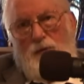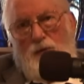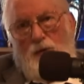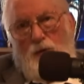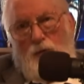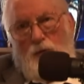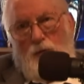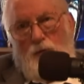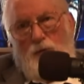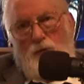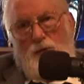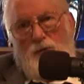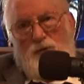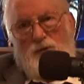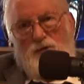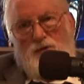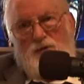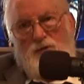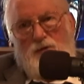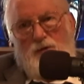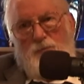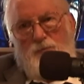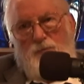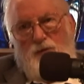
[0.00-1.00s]
No,
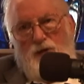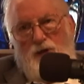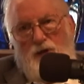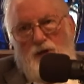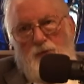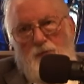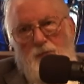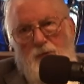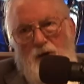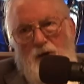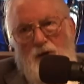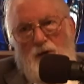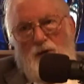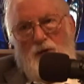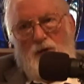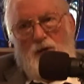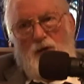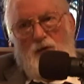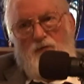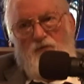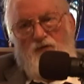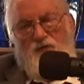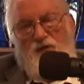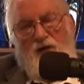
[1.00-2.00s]
it's being mailed
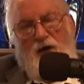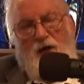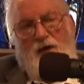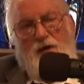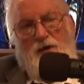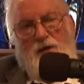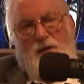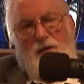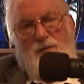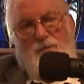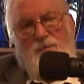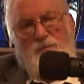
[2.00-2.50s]
on Friday.